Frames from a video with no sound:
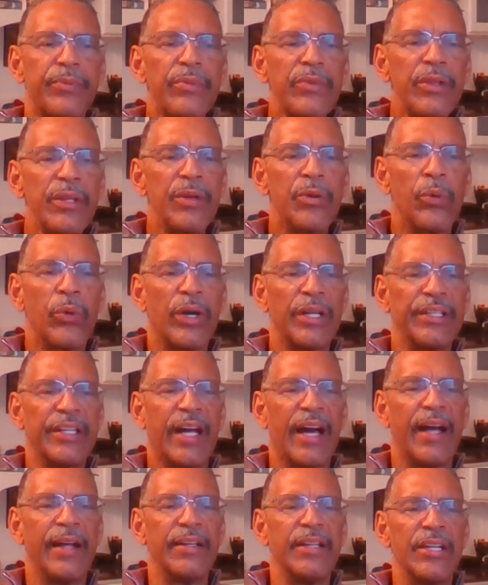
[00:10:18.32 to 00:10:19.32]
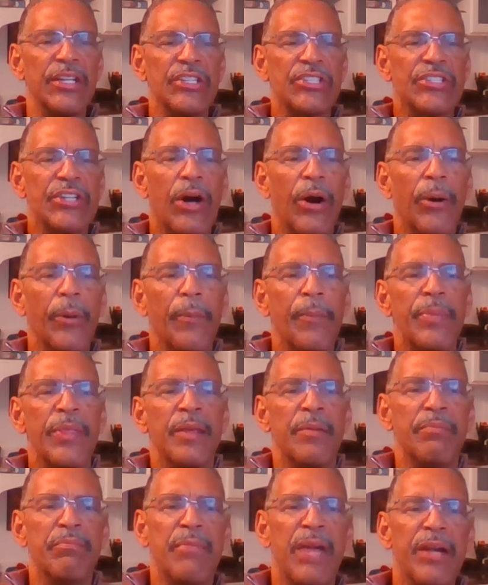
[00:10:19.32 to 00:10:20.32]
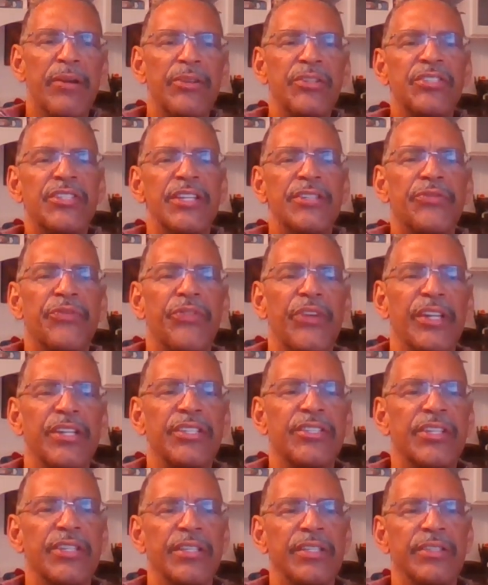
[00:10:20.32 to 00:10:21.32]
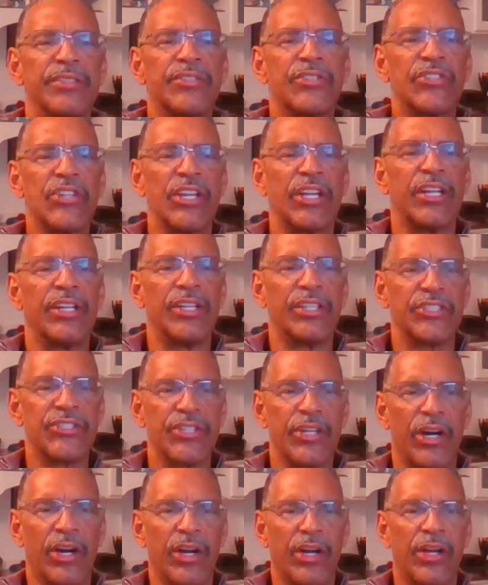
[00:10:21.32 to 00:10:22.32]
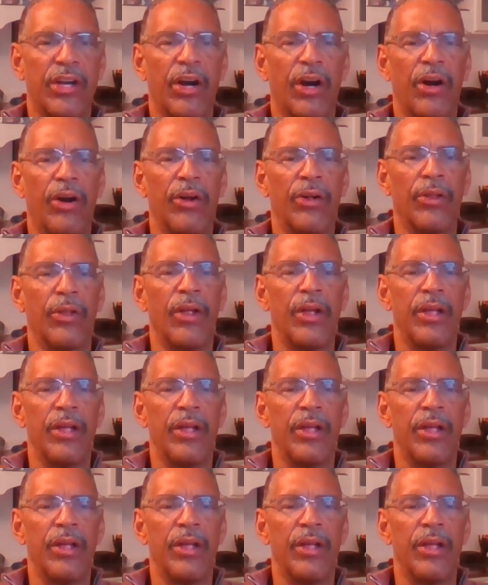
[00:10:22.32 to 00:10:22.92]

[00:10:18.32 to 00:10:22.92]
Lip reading: and whatnot. So Mary just finishing singing her song called